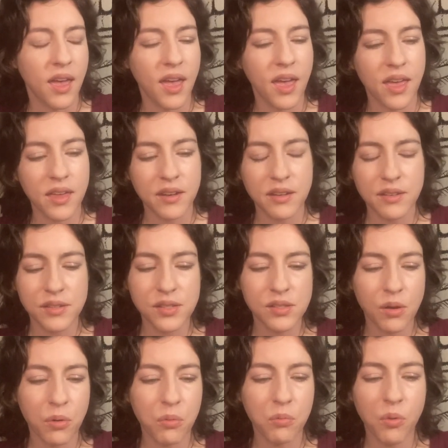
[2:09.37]
And
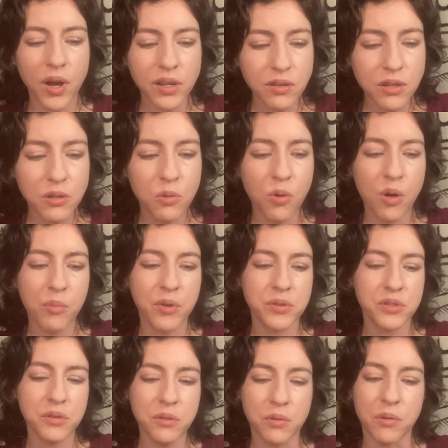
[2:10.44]
so what could Cuomo
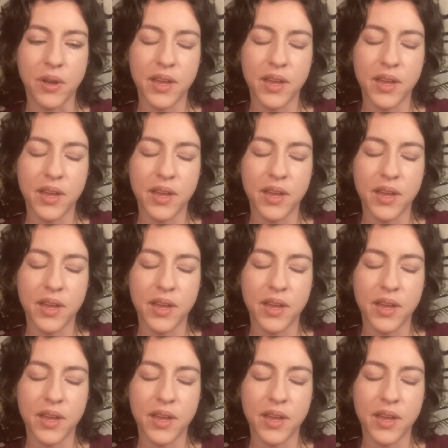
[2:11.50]
do?